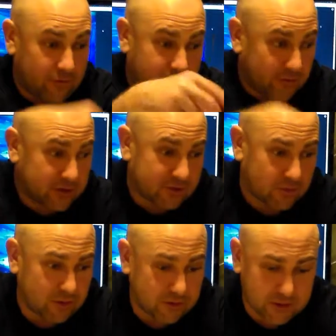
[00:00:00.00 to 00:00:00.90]
for this
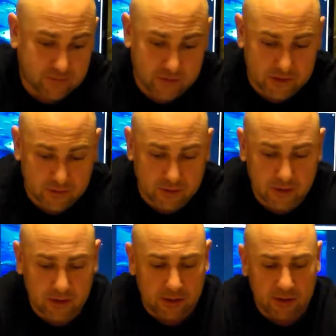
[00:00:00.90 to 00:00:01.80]
one, just for this one.
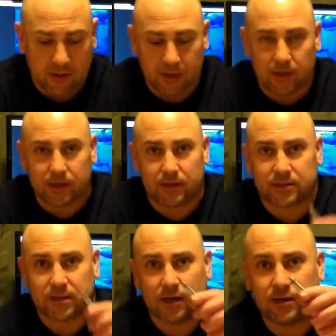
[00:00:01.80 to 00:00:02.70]
And it's
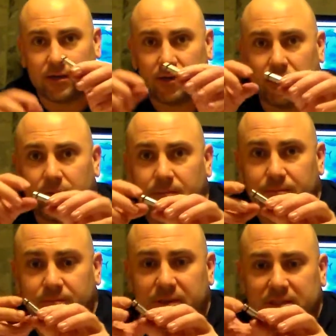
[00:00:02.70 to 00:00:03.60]
got
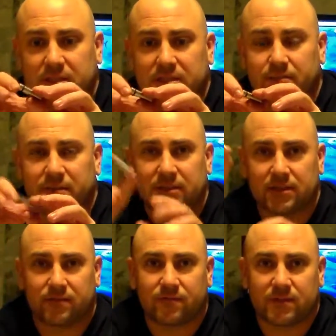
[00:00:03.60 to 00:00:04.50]
basically just a piece
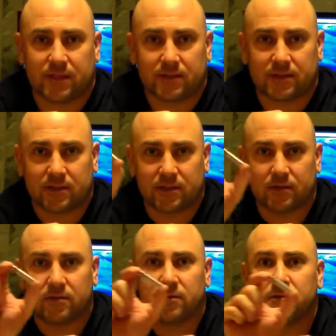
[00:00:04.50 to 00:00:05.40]
of stainless
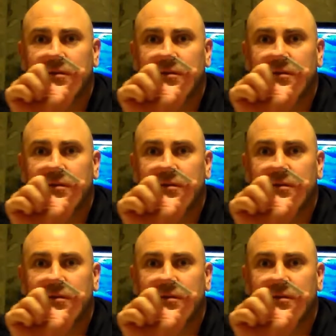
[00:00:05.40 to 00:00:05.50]
steel.